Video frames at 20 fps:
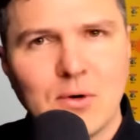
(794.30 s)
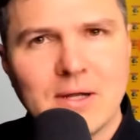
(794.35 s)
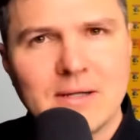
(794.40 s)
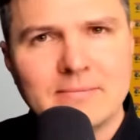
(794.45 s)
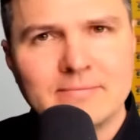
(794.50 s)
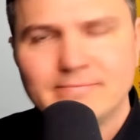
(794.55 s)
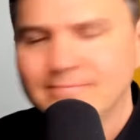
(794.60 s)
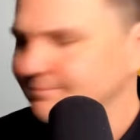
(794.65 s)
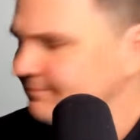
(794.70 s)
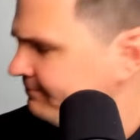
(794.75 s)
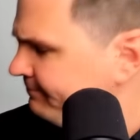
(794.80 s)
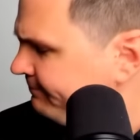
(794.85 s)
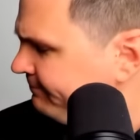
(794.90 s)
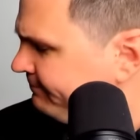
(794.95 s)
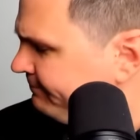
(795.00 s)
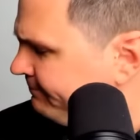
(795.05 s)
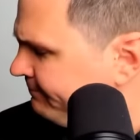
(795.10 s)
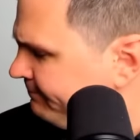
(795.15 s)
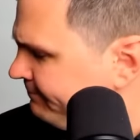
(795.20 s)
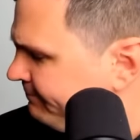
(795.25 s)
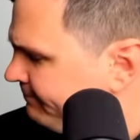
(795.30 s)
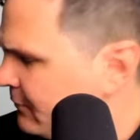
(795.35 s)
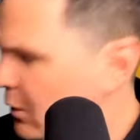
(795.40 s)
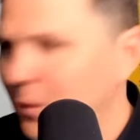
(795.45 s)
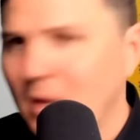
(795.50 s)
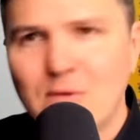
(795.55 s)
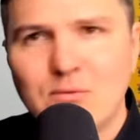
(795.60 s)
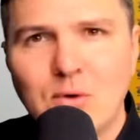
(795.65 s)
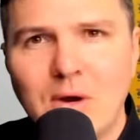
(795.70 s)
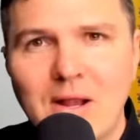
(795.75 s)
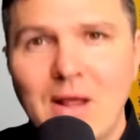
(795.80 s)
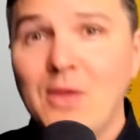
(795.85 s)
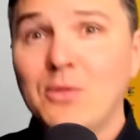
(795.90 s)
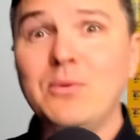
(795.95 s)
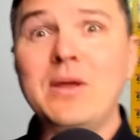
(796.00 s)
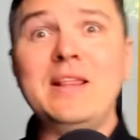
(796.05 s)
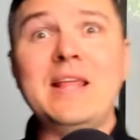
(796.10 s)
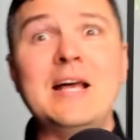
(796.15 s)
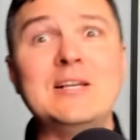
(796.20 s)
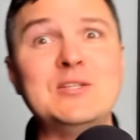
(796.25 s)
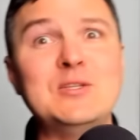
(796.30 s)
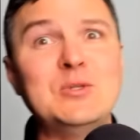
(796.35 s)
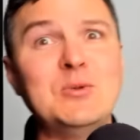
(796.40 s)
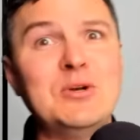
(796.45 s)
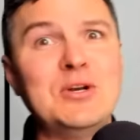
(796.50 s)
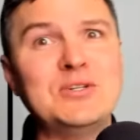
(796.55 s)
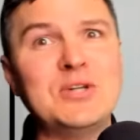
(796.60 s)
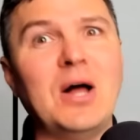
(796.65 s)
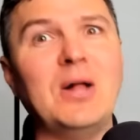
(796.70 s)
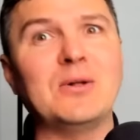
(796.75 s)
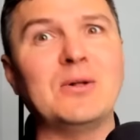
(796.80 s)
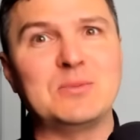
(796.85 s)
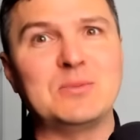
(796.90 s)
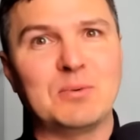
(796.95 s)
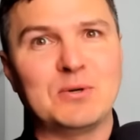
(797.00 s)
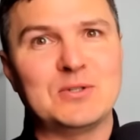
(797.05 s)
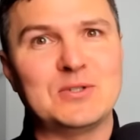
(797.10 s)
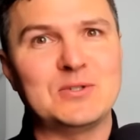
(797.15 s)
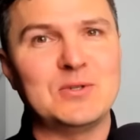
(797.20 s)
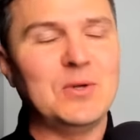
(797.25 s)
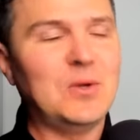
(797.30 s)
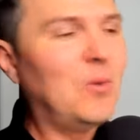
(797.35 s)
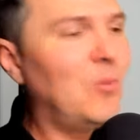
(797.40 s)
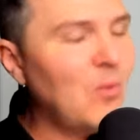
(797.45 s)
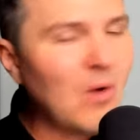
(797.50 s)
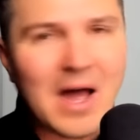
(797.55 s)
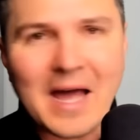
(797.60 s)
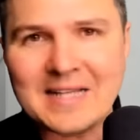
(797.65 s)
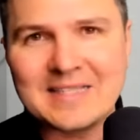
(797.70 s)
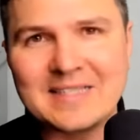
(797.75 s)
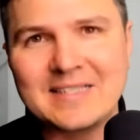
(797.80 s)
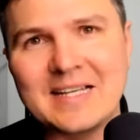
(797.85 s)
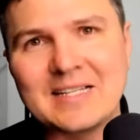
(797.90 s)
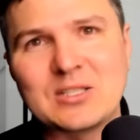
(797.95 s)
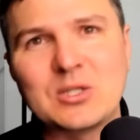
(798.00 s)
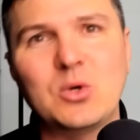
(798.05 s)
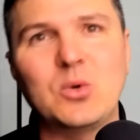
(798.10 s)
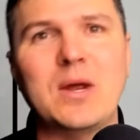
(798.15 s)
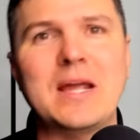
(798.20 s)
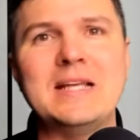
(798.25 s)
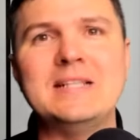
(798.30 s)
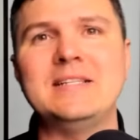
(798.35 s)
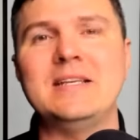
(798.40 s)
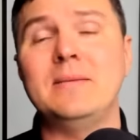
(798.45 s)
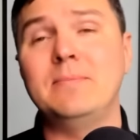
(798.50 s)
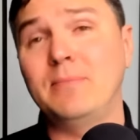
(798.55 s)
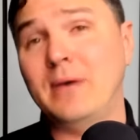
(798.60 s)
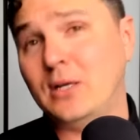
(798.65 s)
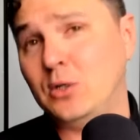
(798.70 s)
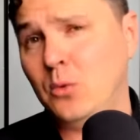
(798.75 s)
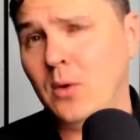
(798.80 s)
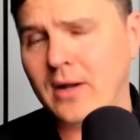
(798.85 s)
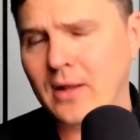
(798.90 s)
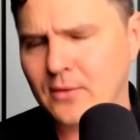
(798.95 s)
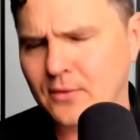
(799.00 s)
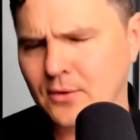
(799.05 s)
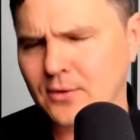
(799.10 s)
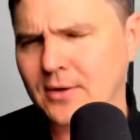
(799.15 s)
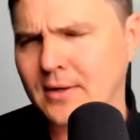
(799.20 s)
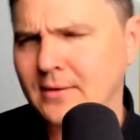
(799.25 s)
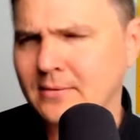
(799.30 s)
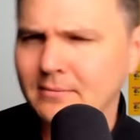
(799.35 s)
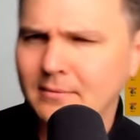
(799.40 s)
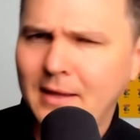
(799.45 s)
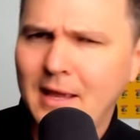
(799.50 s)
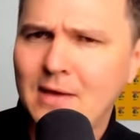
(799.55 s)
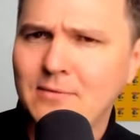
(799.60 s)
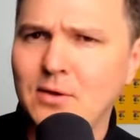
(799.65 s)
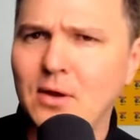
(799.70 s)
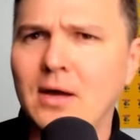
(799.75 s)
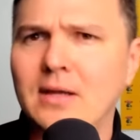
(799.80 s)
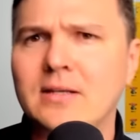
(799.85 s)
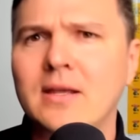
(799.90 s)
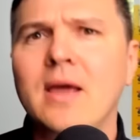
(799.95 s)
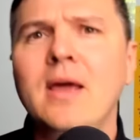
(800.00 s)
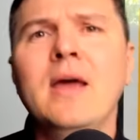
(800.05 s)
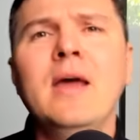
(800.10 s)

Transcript: it, wait for it, three thousand two hundred dollars per S O L. What? That's crazy by twenty thirty, caveat.